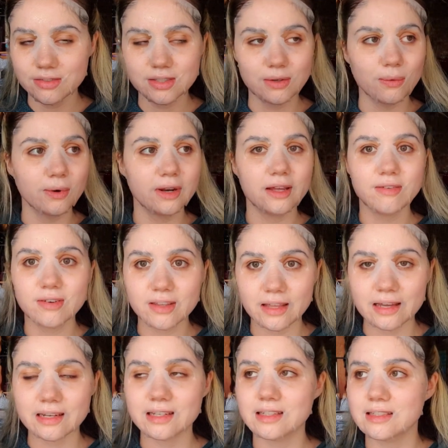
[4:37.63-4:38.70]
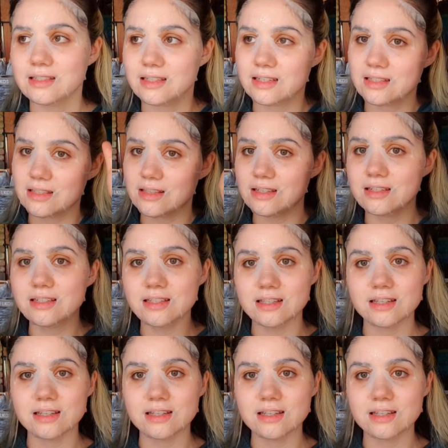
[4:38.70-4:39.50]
So whatever that is, it's this.